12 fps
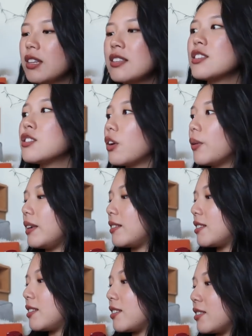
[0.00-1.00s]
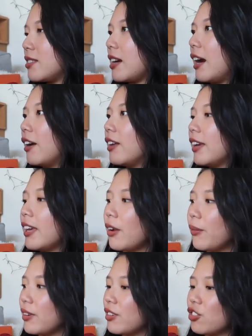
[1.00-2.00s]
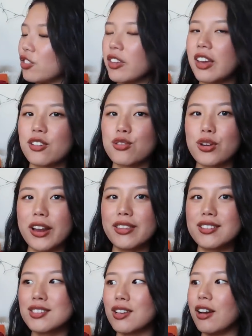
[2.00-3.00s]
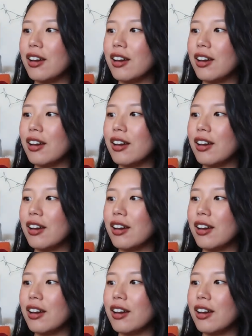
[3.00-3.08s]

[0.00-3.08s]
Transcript: This is so easy to style. I can't wait to just kind of try this